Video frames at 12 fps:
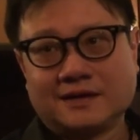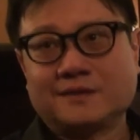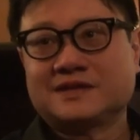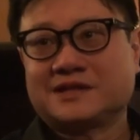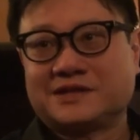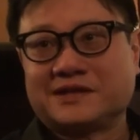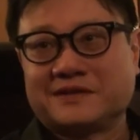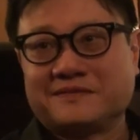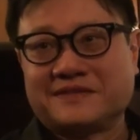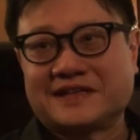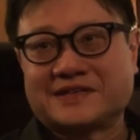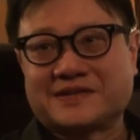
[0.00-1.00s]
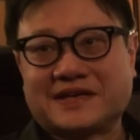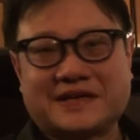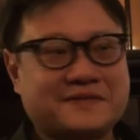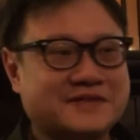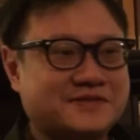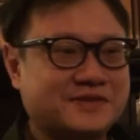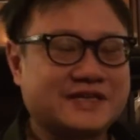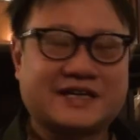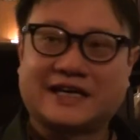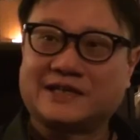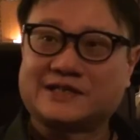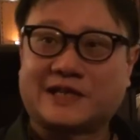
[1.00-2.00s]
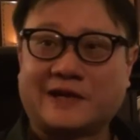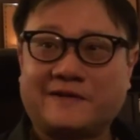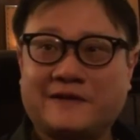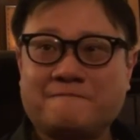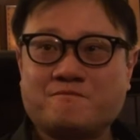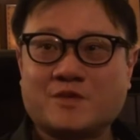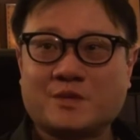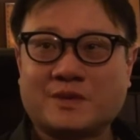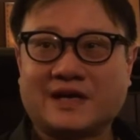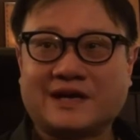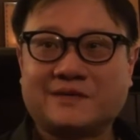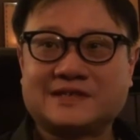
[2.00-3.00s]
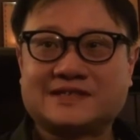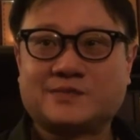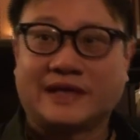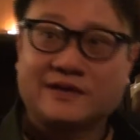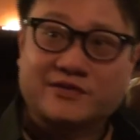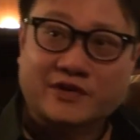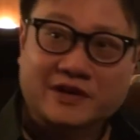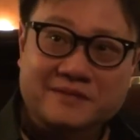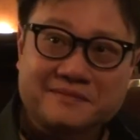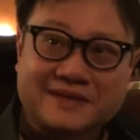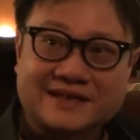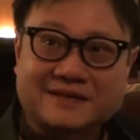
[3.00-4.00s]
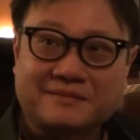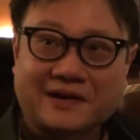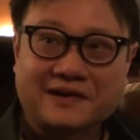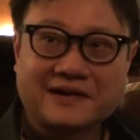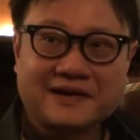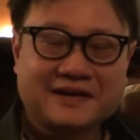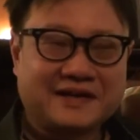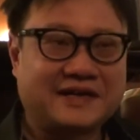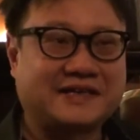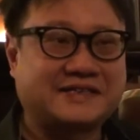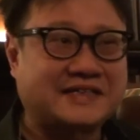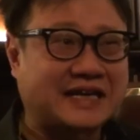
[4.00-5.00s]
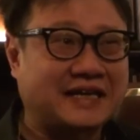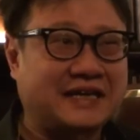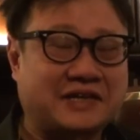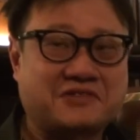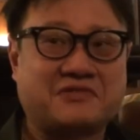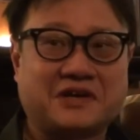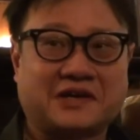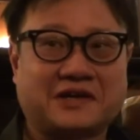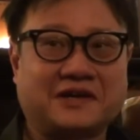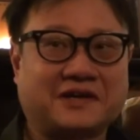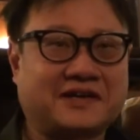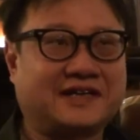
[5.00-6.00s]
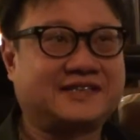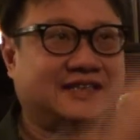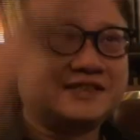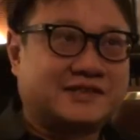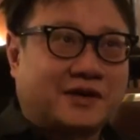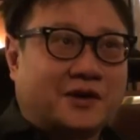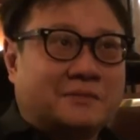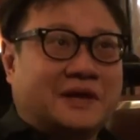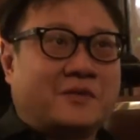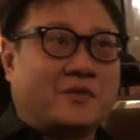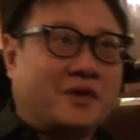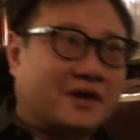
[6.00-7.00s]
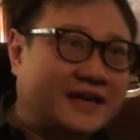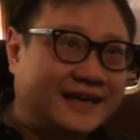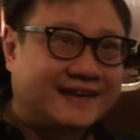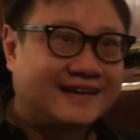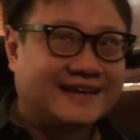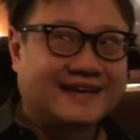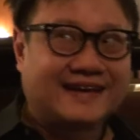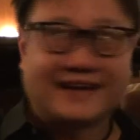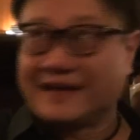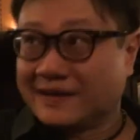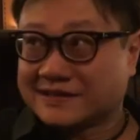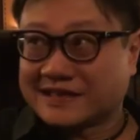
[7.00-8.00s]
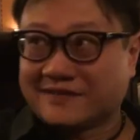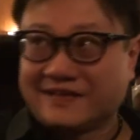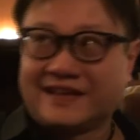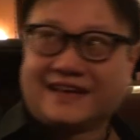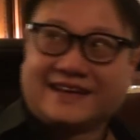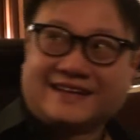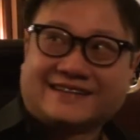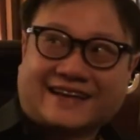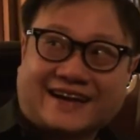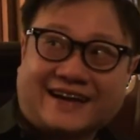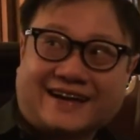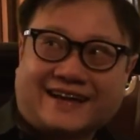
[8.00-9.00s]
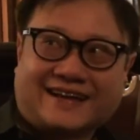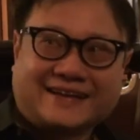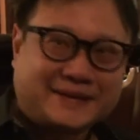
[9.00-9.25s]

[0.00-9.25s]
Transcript: It was a dream. That's why it was really kind of scary when I was waiting for him at the bar. And exactly at 3 o'clock, I saw this tall man walk in, and he looks at me. It's like, hi.